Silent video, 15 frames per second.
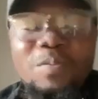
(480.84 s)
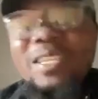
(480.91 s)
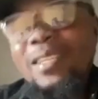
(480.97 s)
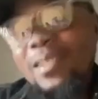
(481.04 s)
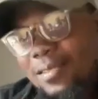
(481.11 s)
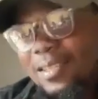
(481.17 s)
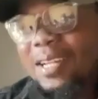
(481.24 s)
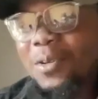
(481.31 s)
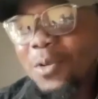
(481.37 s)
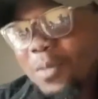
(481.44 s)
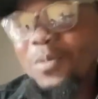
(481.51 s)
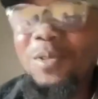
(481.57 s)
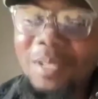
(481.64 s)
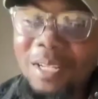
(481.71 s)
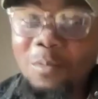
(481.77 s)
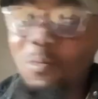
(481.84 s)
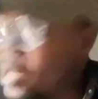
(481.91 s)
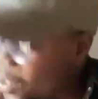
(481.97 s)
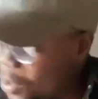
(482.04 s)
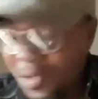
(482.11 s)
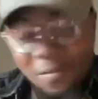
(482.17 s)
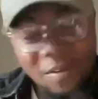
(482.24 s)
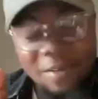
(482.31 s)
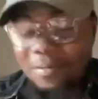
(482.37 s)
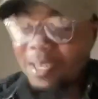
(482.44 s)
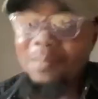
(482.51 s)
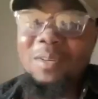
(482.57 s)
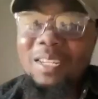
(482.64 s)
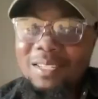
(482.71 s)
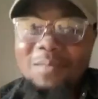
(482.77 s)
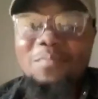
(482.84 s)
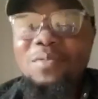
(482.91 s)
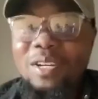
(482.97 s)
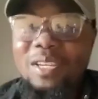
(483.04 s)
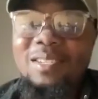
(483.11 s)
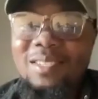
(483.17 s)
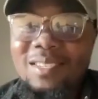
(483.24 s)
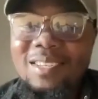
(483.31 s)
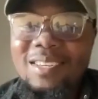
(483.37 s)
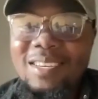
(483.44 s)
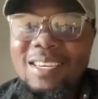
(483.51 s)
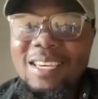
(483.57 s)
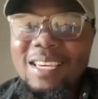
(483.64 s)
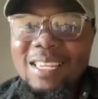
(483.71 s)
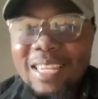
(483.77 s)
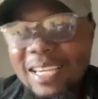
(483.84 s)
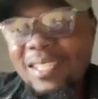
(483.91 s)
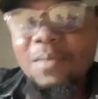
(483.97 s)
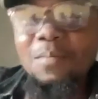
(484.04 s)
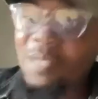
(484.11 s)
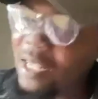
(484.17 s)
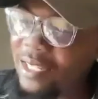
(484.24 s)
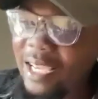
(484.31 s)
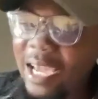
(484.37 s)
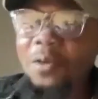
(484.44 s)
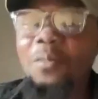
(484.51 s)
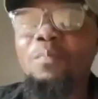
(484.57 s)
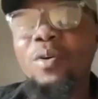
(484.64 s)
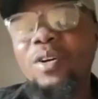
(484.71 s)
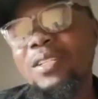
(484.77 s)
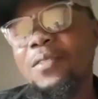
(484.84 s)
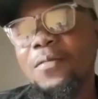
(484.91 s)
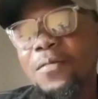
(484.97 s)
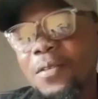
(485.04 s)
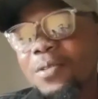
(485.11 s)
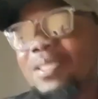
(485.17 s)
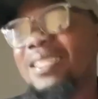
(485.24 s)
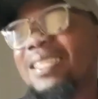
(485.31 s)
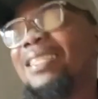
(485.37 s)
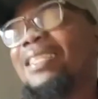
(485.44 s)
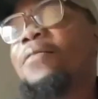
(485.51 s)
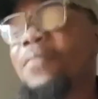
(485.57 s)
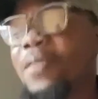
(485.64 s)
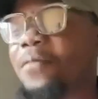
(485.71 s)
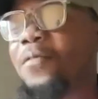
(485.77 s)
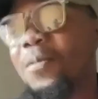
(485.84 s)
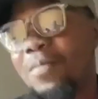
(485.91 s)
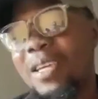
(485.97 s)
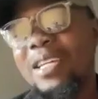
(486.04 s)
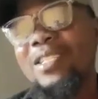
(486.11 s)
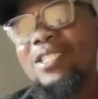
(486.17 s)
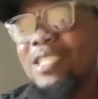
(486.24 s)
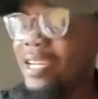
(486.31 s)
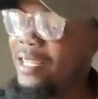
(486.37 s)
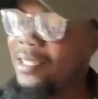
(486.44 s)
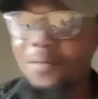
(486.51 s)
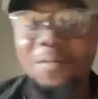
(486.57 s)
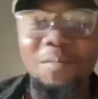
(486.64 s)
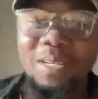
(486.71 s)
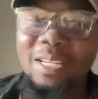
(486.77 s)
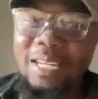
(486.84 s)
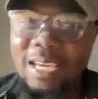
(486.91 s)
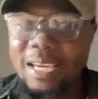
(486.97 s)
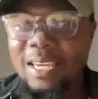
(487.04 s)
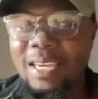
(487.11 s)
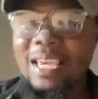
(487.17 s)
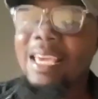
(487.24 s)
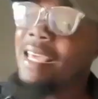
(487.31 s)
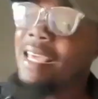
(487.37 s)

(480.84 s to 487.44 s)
peace that comes to them. Within those 5-10 minutes of prayer, there's a this kind of burden they feel is lifted from their chest or from their neck.